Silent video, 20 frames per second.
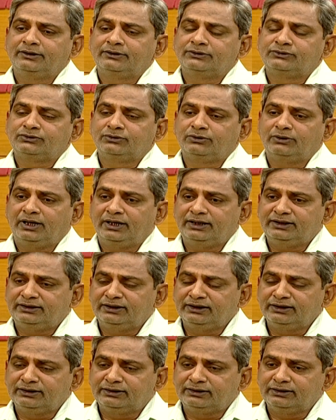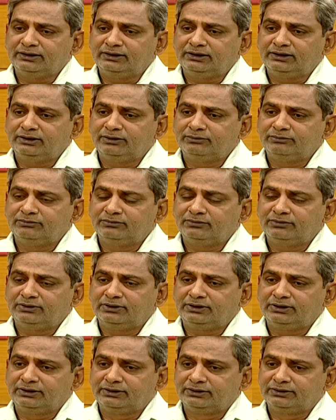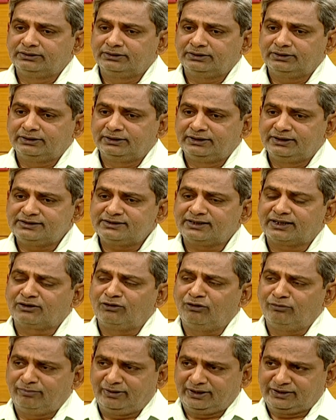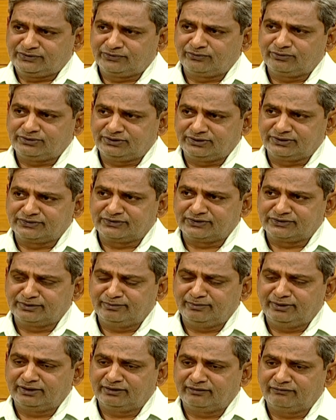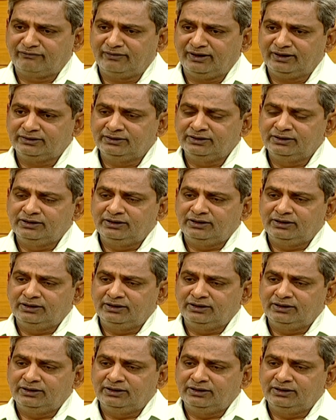So, I think these are complex questions, as a matter of fact,